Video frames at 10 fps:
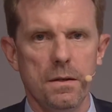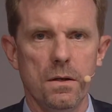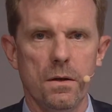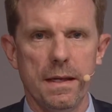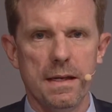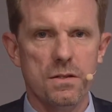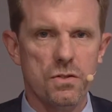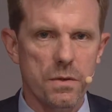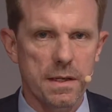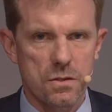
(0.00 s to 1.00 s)
the
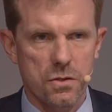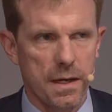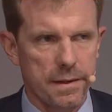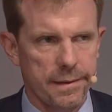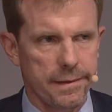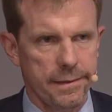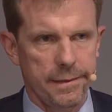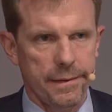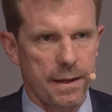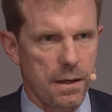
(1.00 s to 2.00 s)
industry has tried to
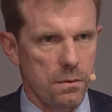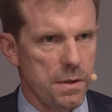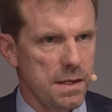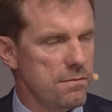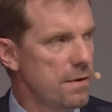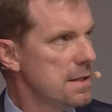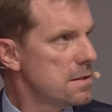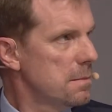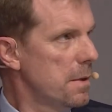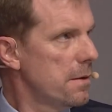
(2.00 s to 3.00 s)
kind of reinvent
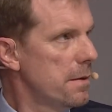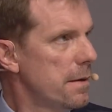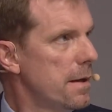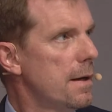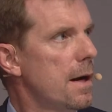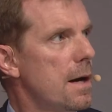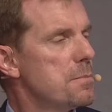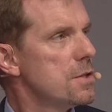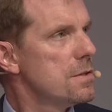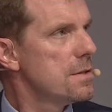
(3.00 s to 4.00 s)
some other
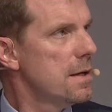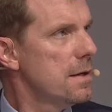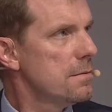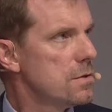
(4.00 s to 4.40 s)
options there.